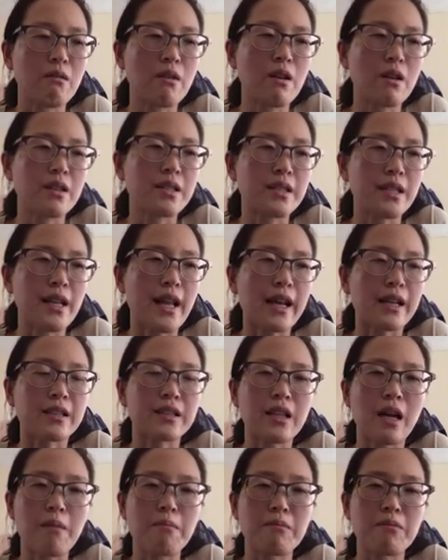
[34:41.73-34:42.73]
select
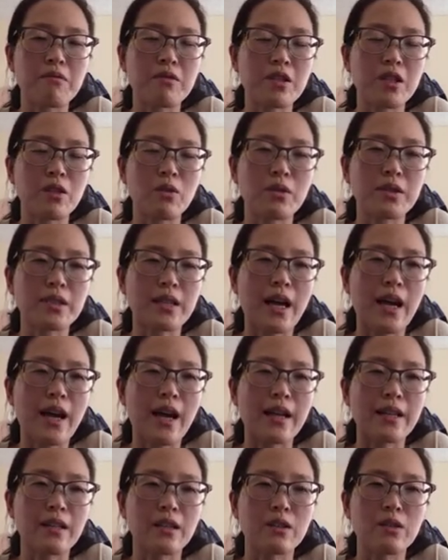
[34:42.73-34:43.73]
some genome
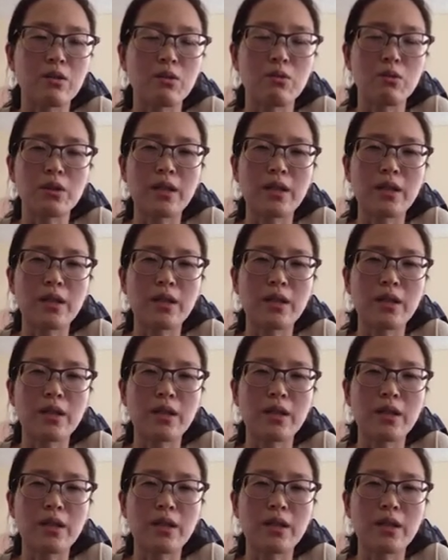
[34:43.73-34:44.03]
site and to